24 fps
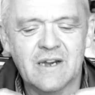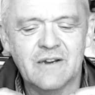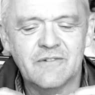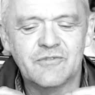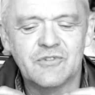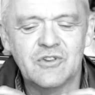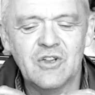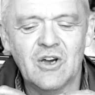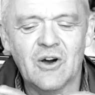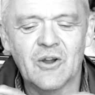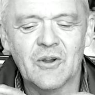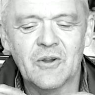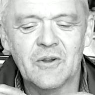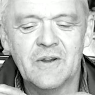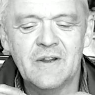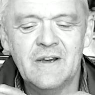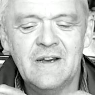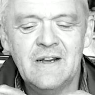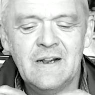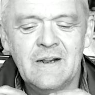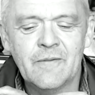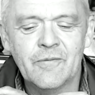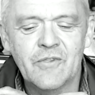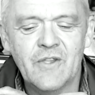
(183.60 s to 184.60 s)
I've done,
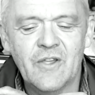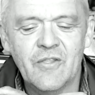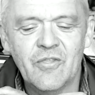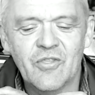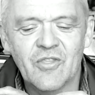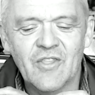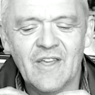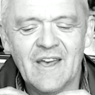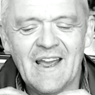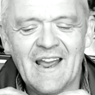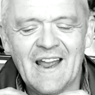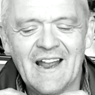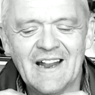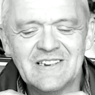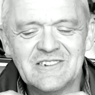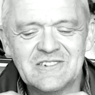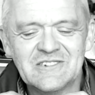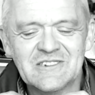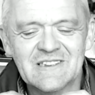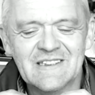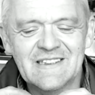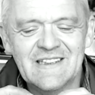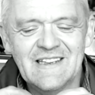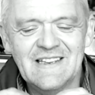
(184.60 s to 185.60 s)
then that
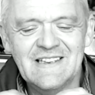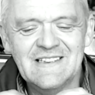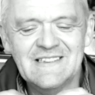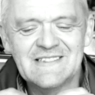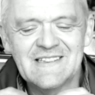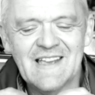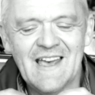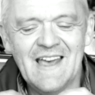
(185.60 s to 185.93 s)
actually is